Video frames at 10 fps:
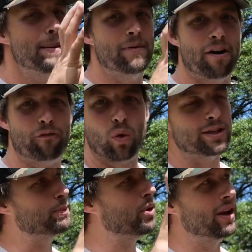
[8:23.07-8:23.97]
afford
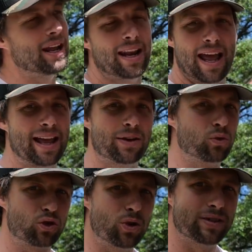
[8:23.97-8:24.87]
to put in a
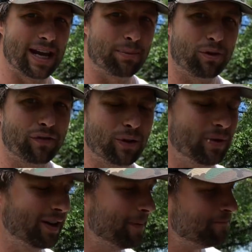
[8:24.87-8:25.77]
true soundproofing
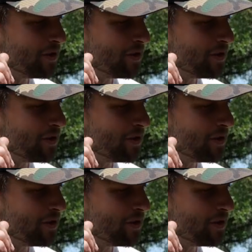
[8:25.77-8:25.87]
window.